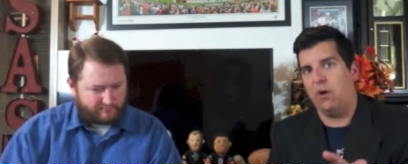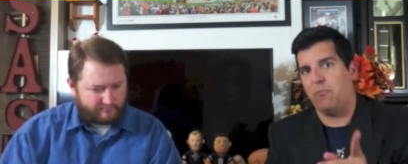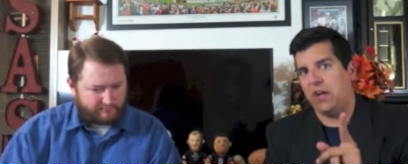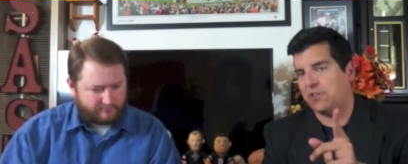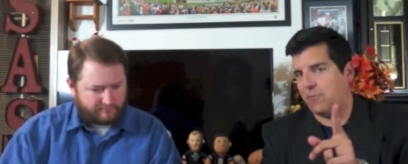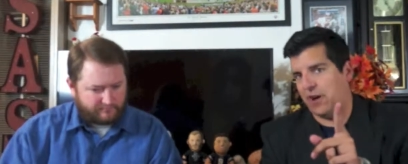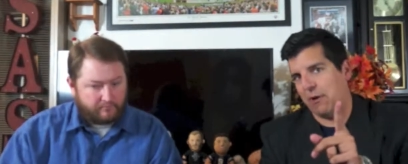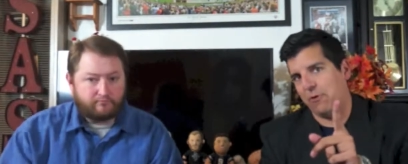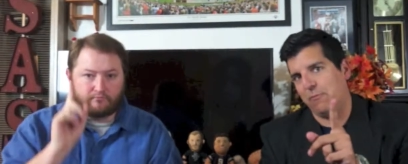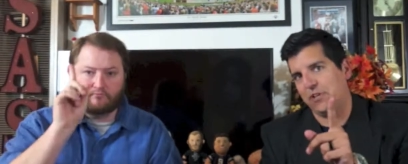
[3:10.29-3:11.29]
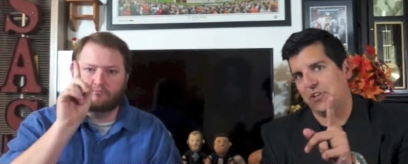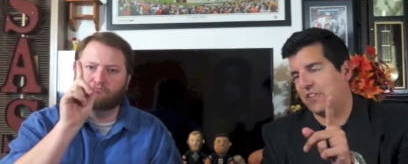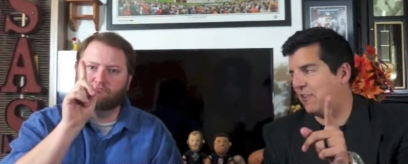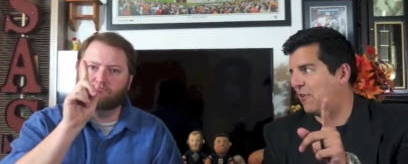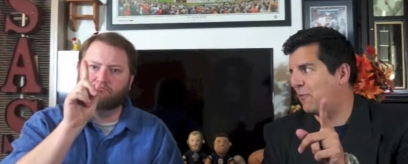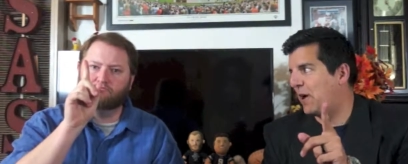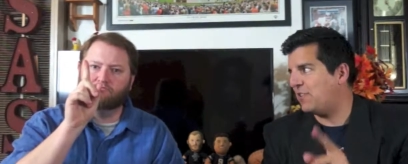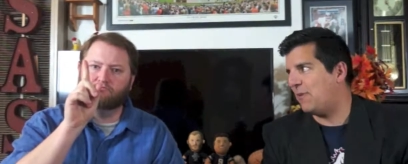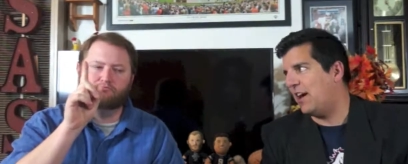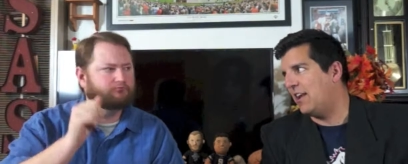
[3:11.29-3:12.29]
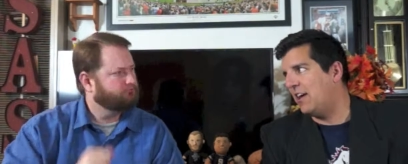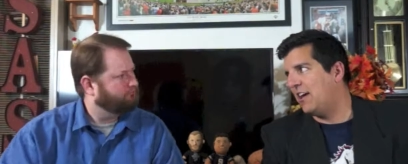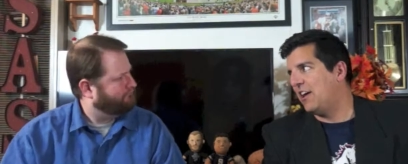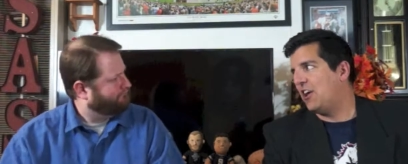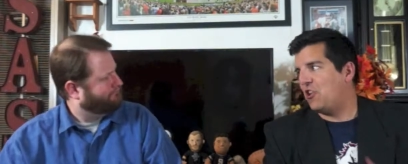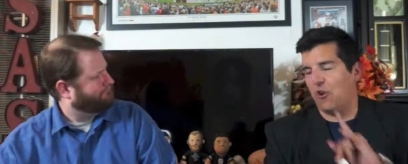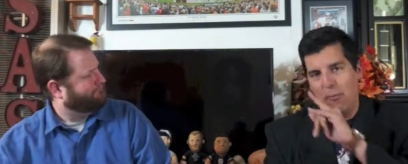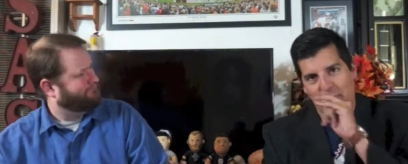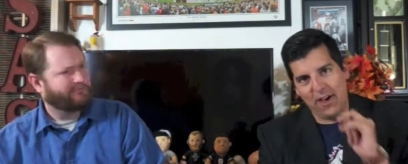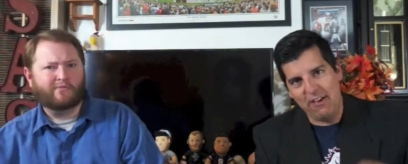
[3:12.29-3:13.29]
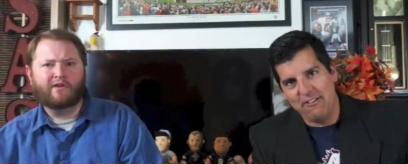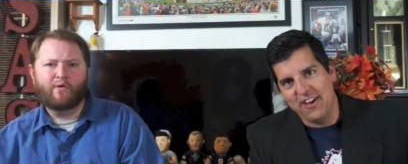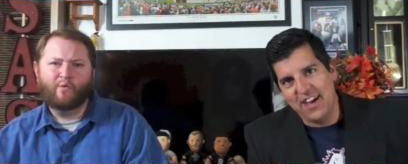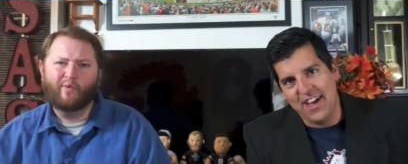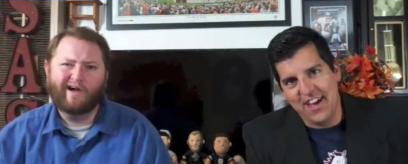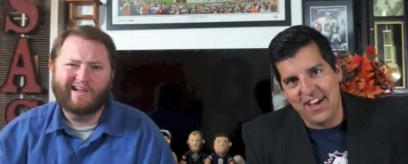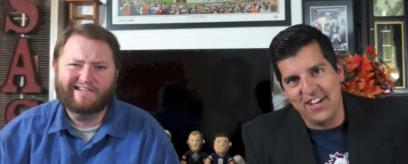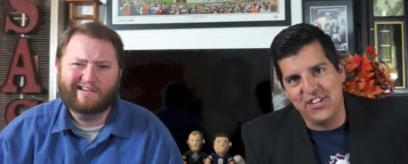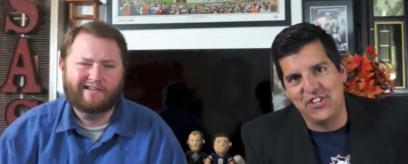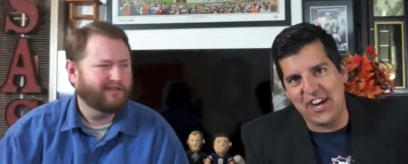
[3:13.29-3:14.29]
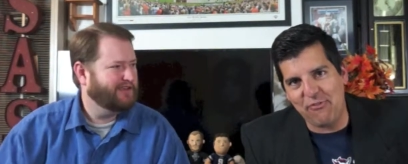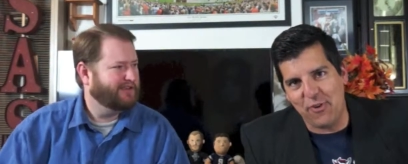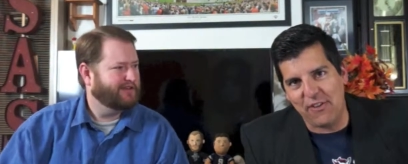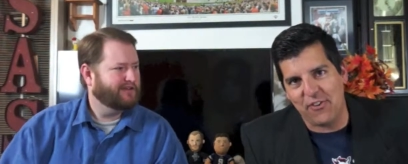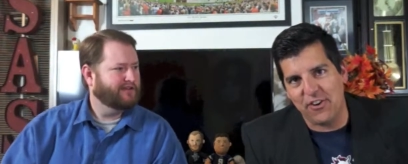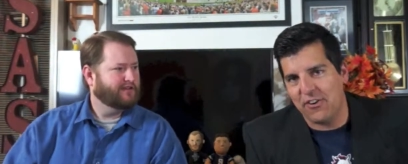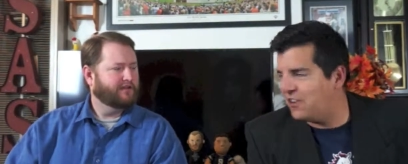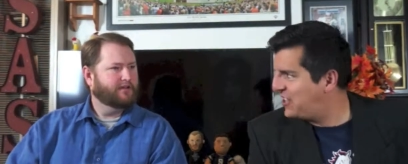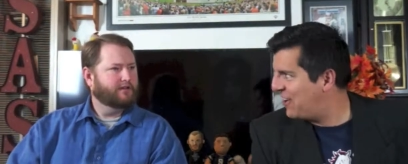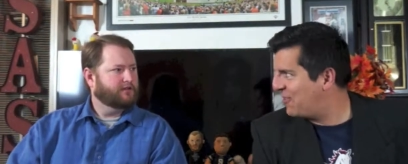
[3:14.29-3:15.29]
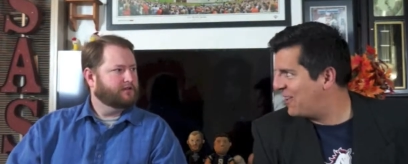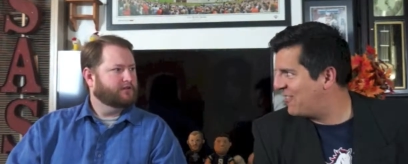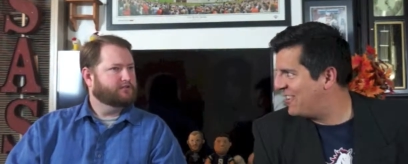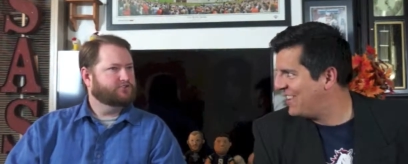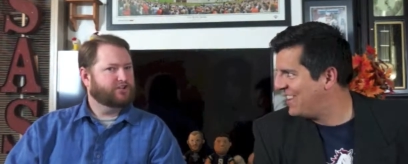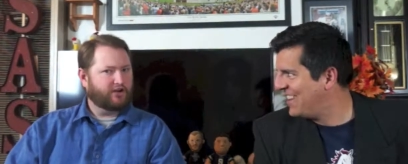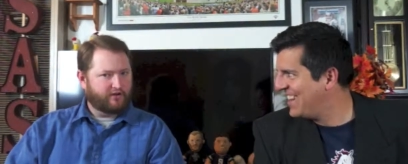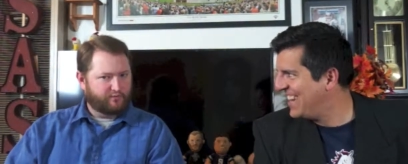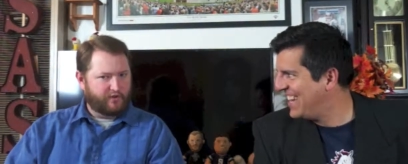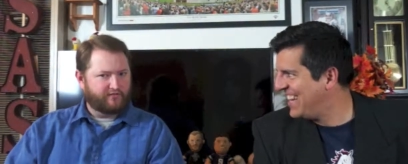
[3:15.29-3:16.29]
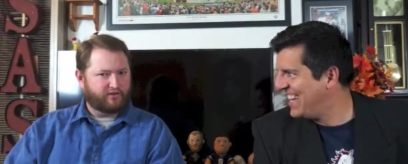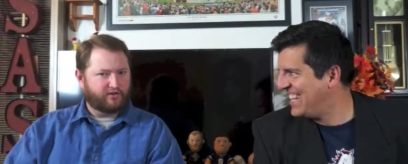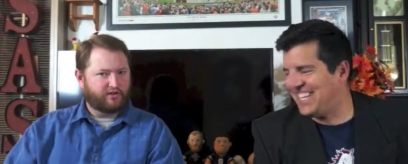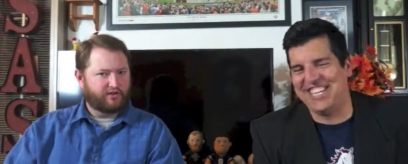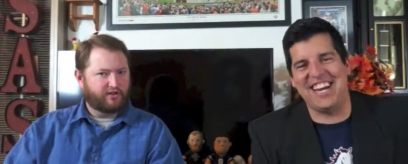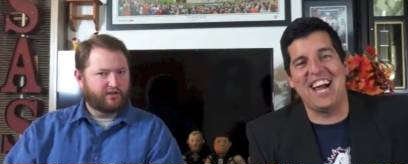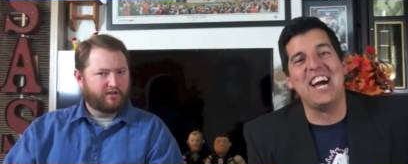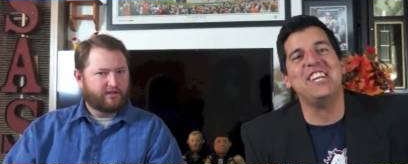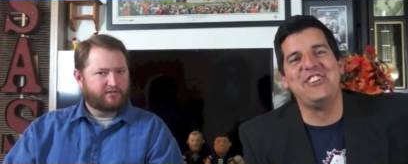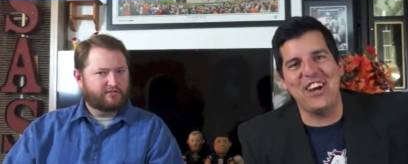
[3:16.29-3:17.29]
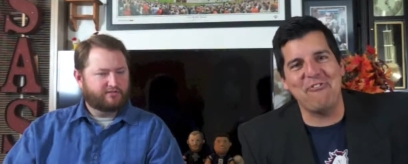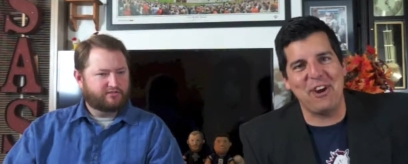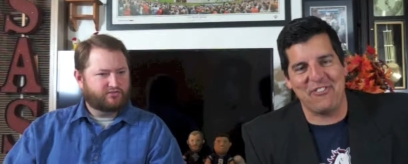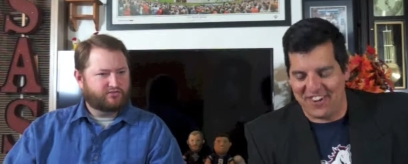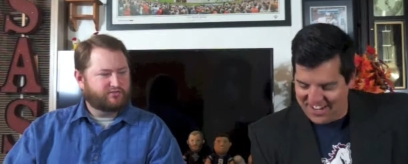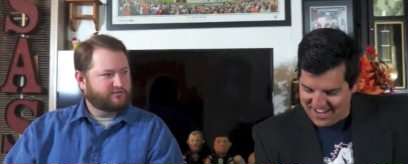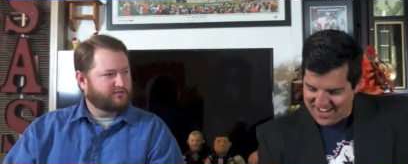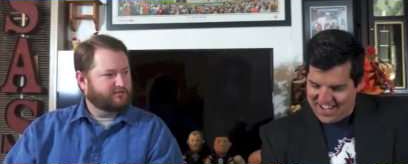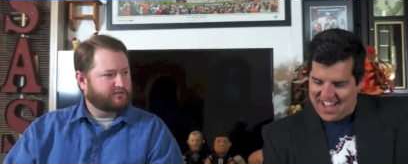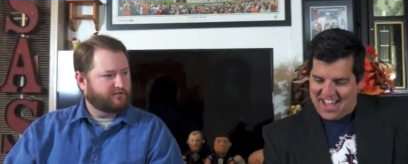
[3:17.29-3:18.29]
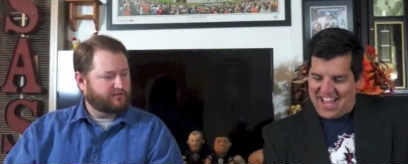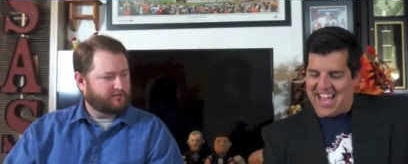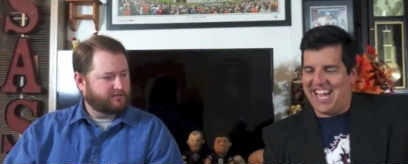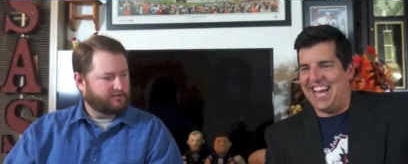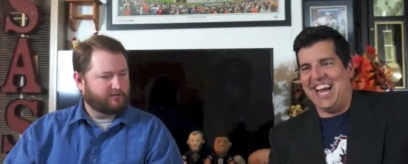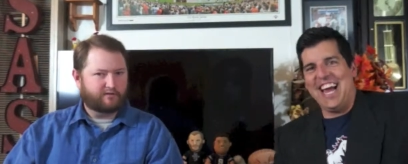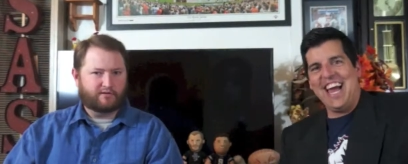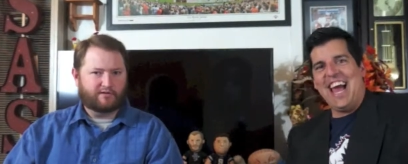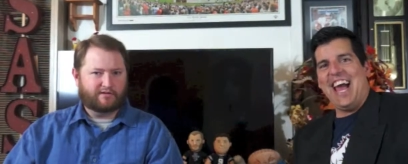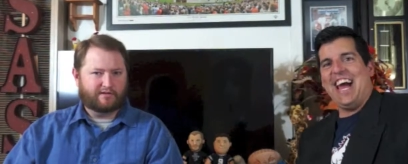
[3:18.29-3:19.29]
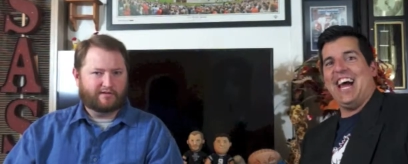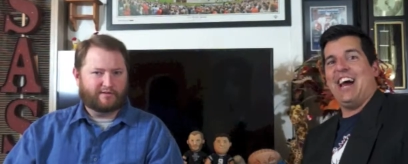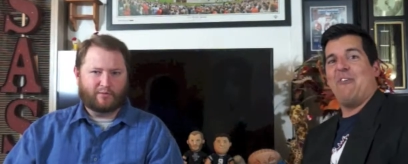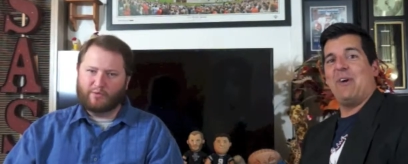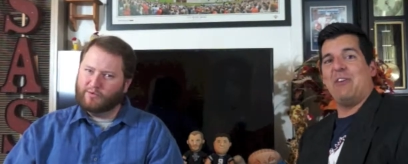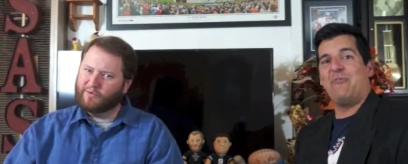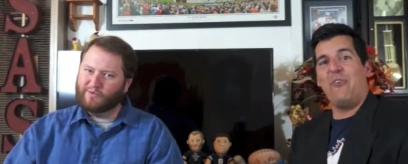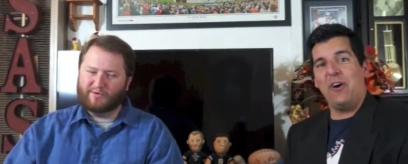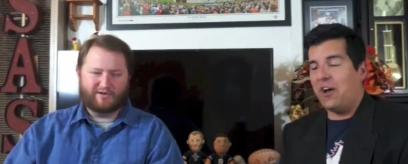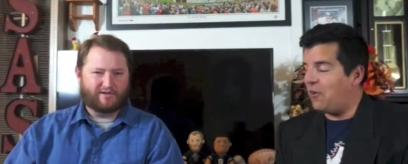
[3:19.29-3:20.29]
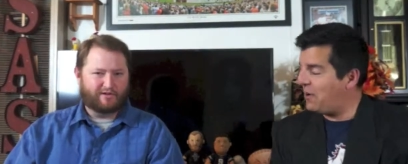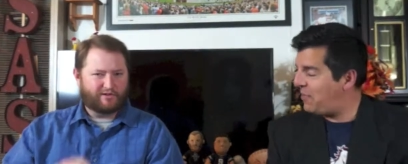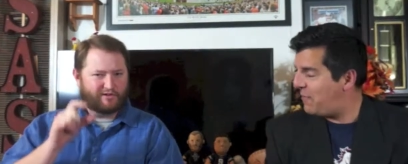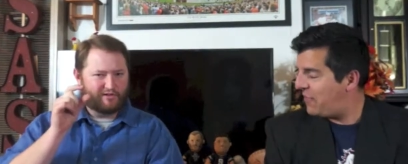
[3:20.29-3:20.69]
Speaker 1: one bright spot I will mention. They do have a bright spot. Your boy, what? Jeff Weaver or Jered Weaver. Jered Weaver. Je Jeff Weaver. uh, went four and oh in the